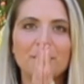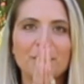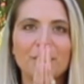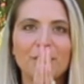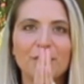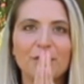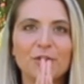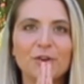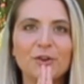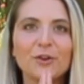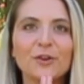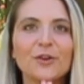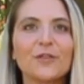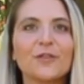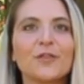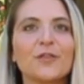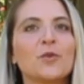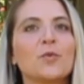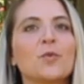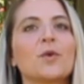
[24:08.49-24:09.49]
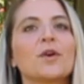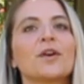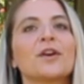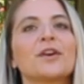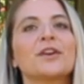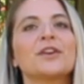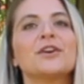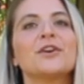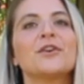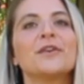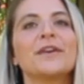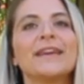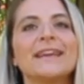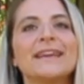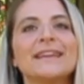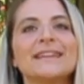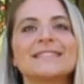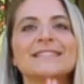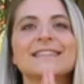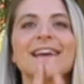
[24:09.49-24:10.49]
Beautiful work,
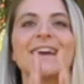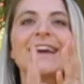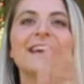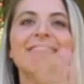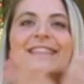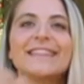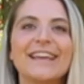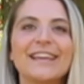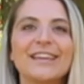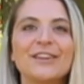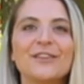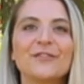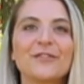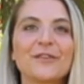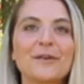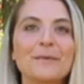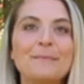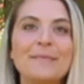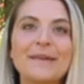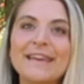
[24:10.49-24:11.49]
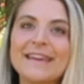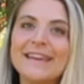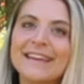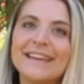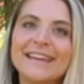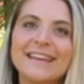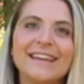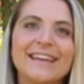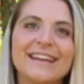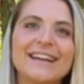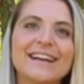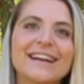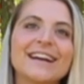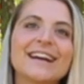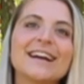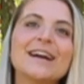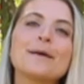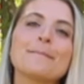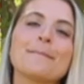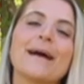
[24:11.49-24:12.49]
yogis. Thank you for being
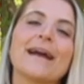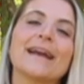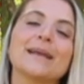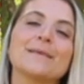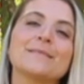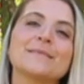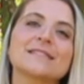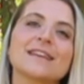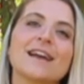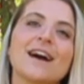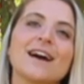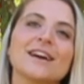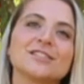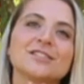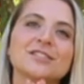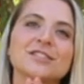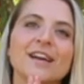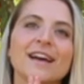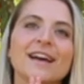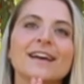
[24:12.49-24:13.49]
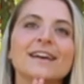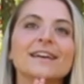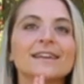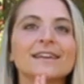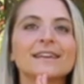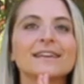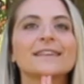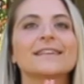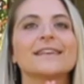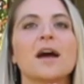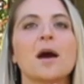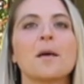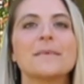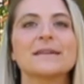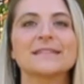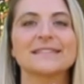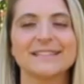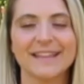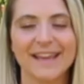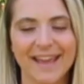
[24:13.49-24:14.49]
here. My name is Concha.
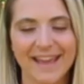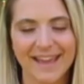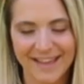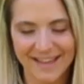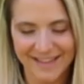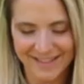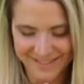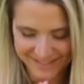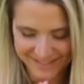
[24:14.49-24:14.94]
Namaste.